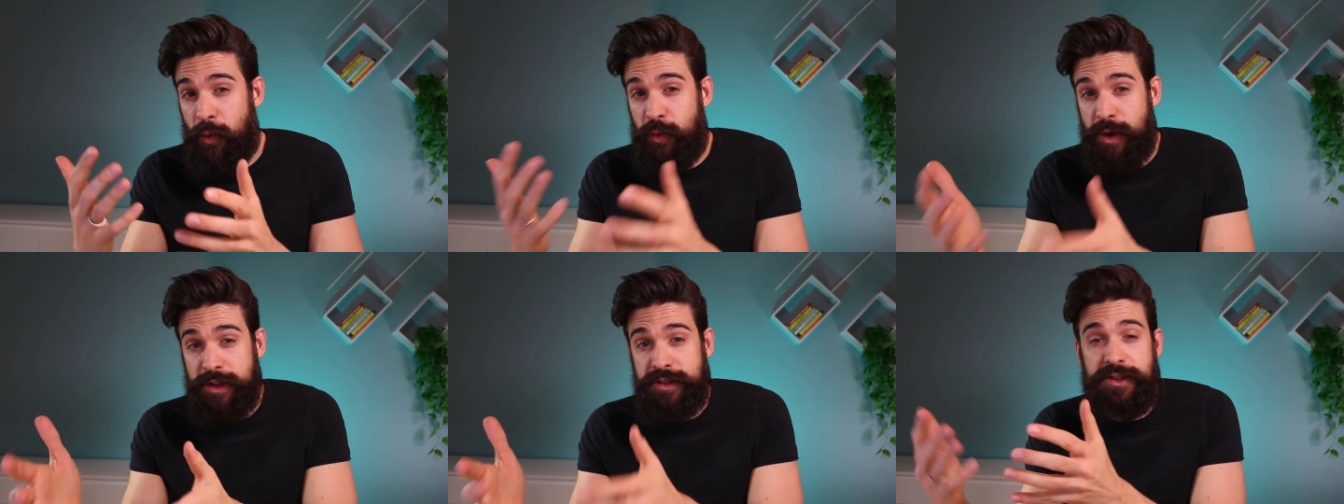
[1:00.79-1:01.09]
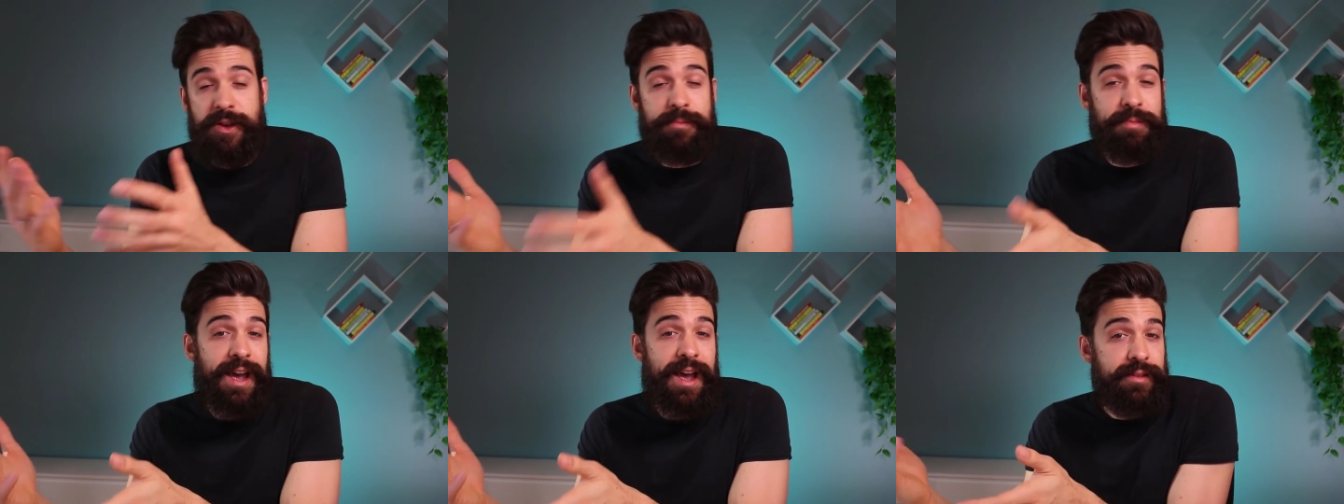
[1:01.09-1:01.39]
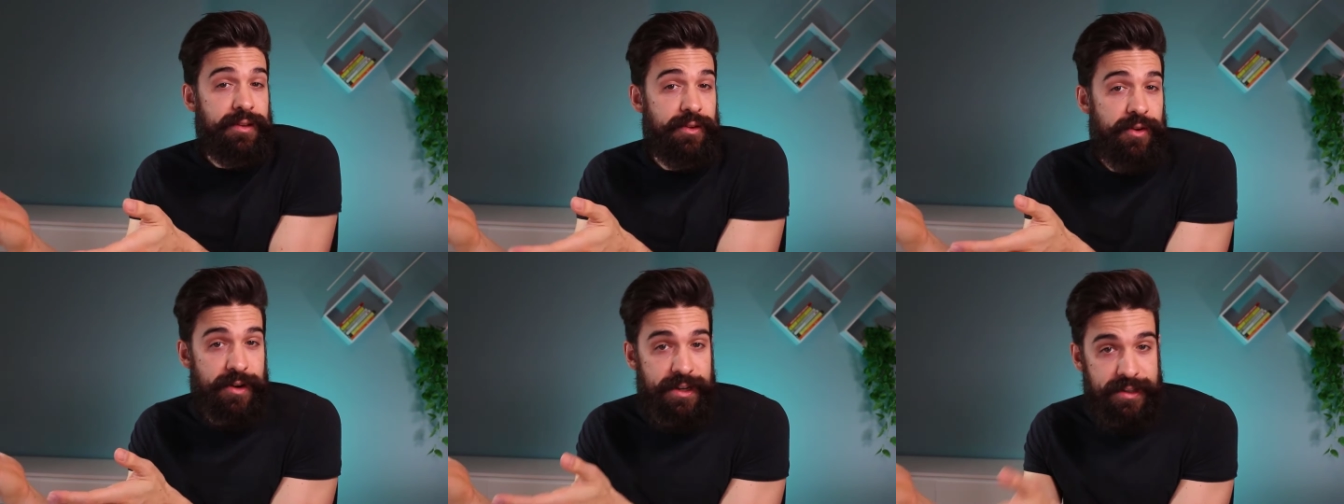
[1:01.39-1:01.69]
what
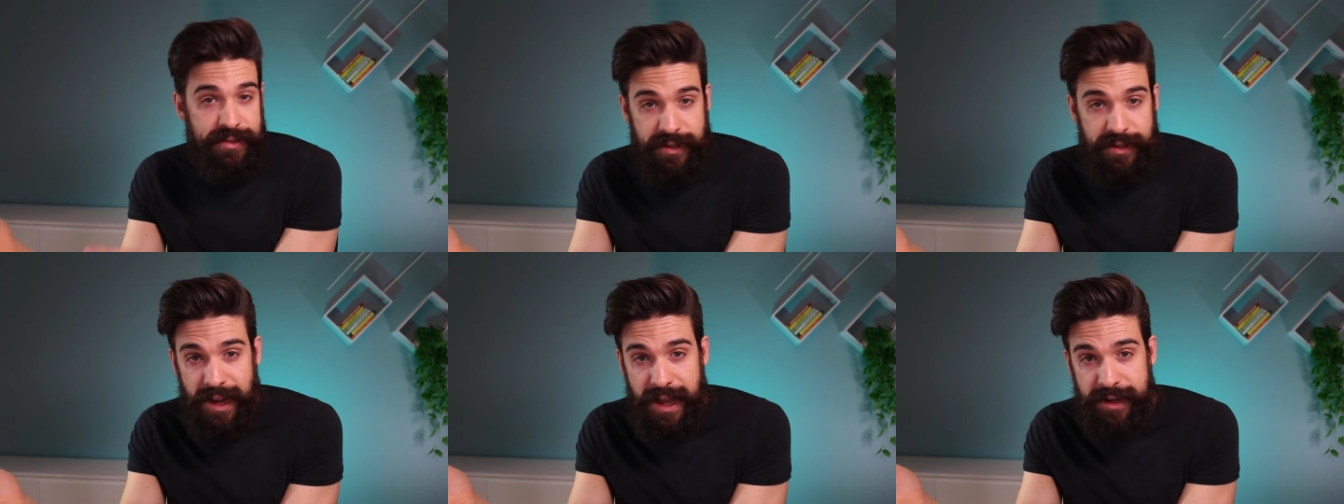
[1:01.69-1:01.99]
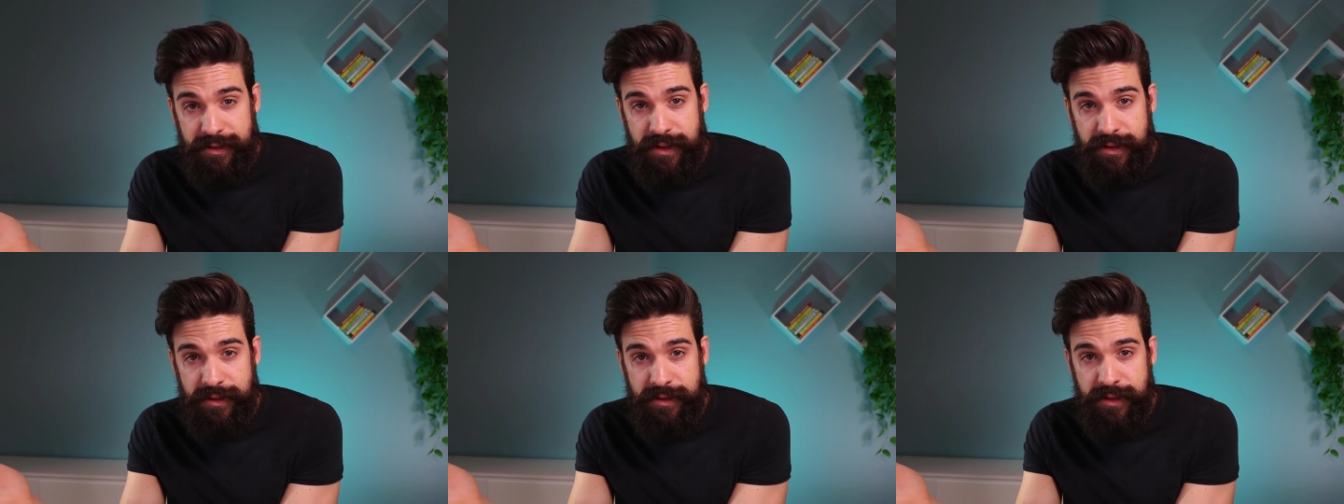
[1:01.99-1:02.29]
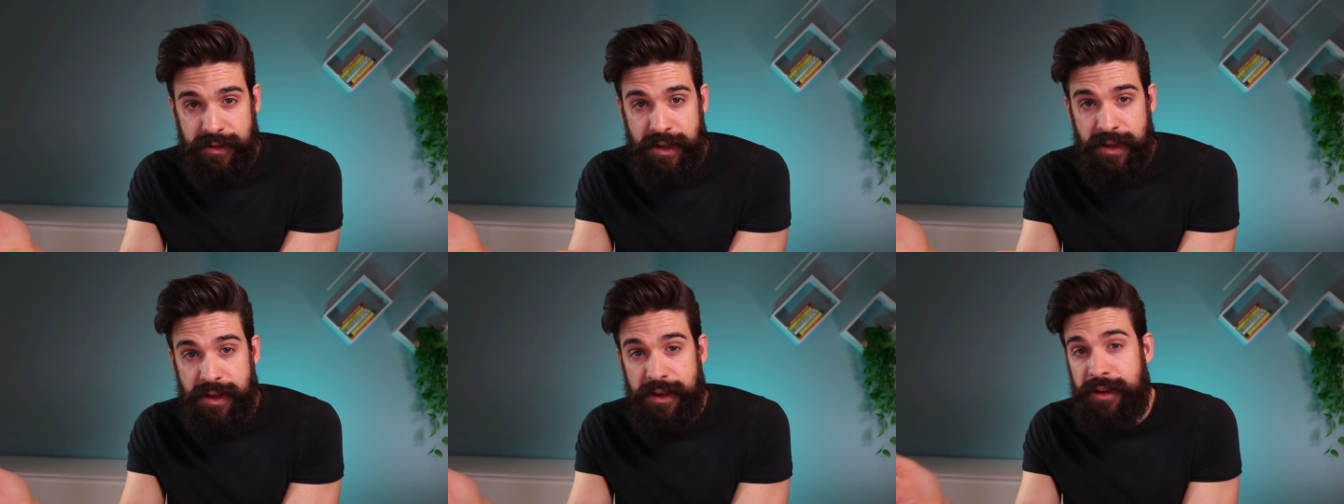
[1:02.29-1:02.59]
subcategory is selected.
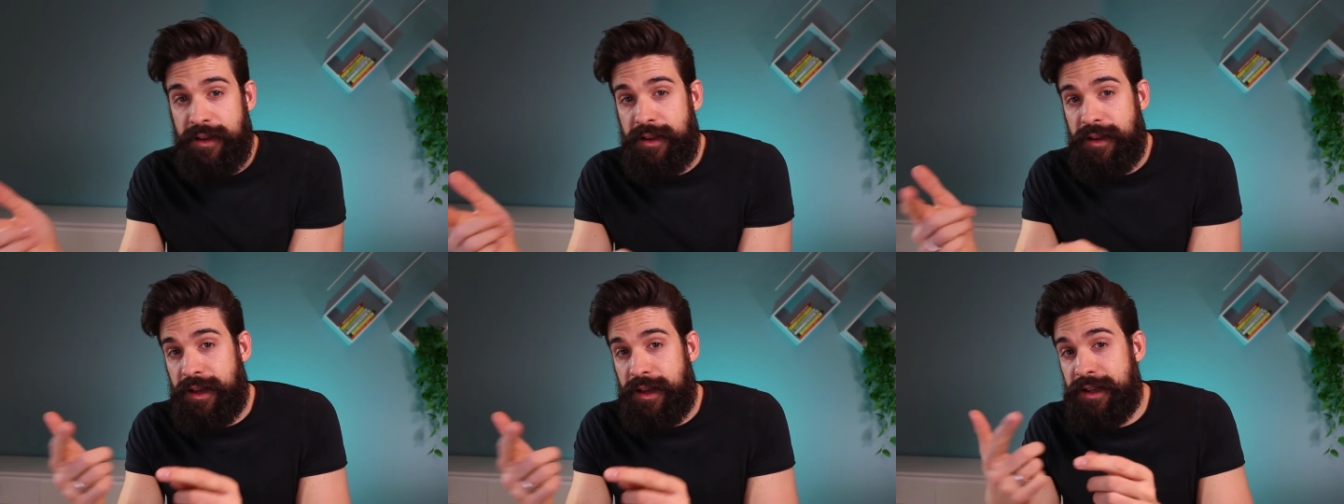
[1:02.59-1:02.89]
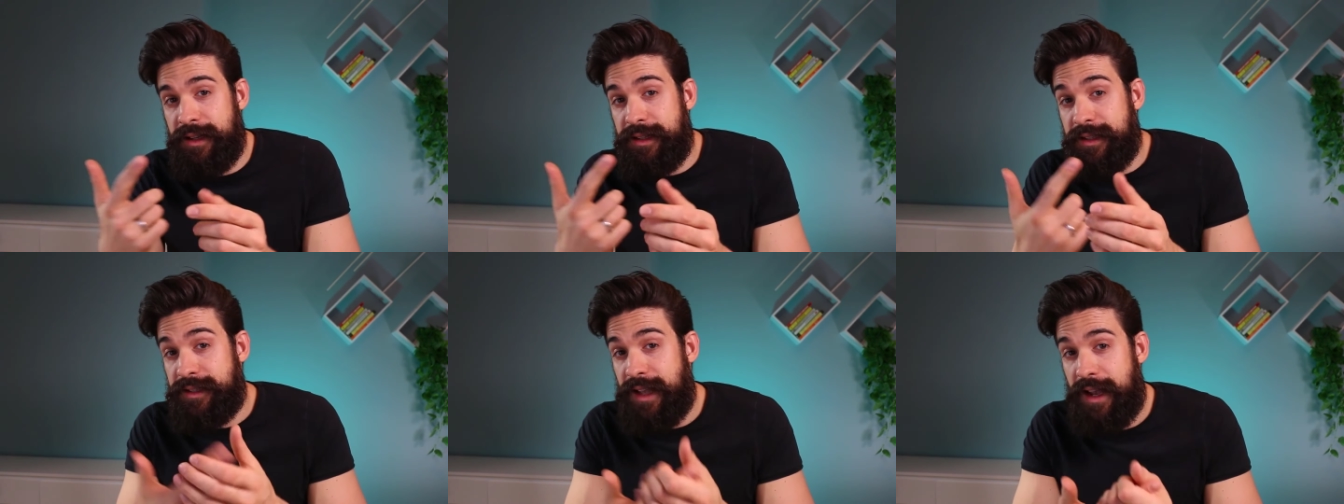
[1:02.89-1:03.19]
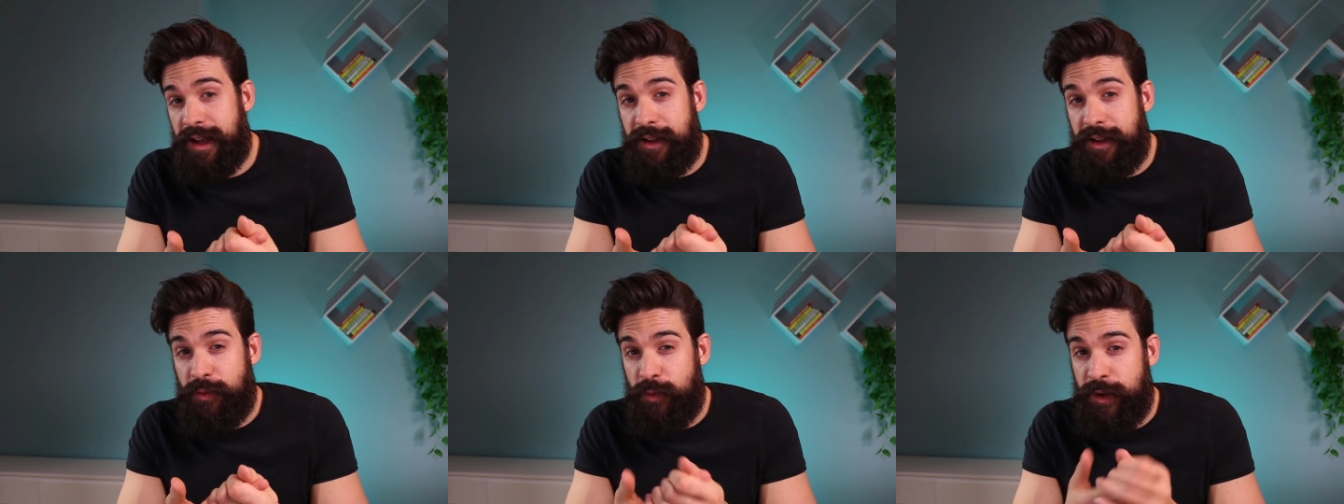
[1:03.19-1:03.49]
And
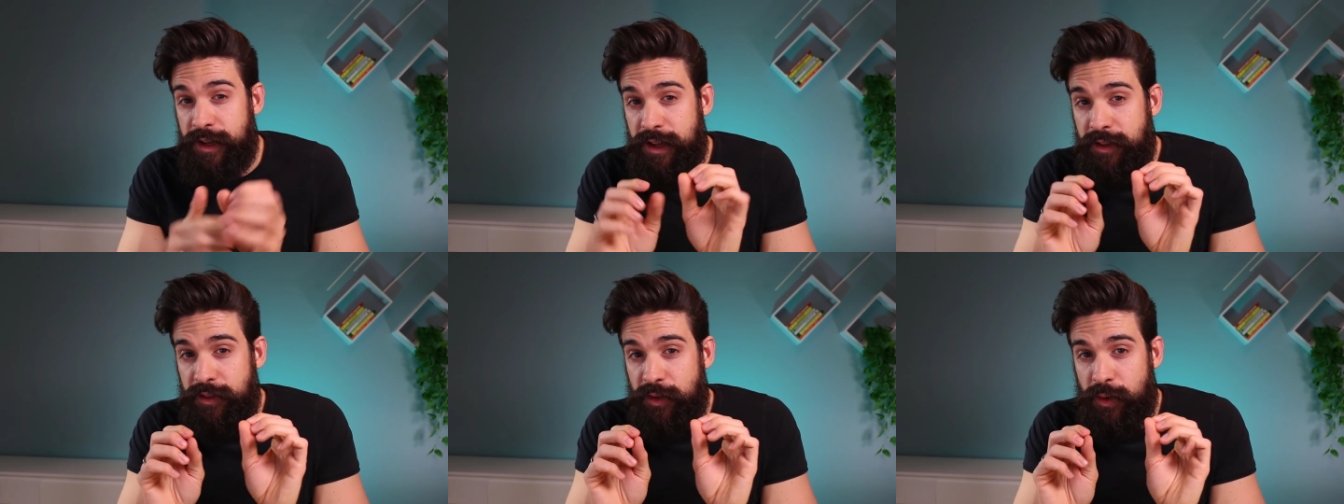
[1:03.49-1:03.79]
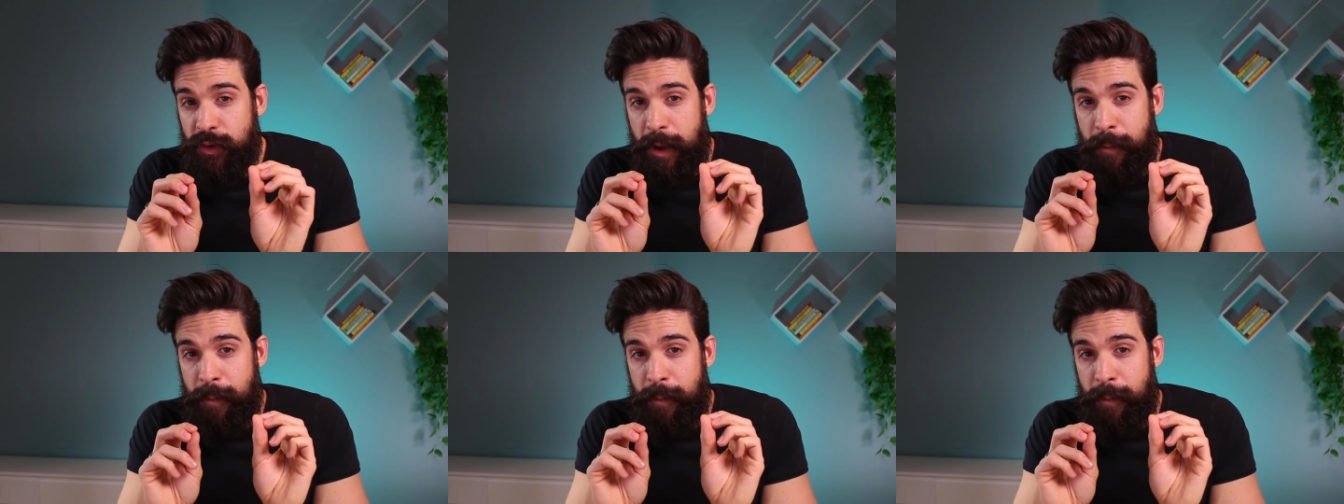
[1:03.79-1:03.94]
second, we need to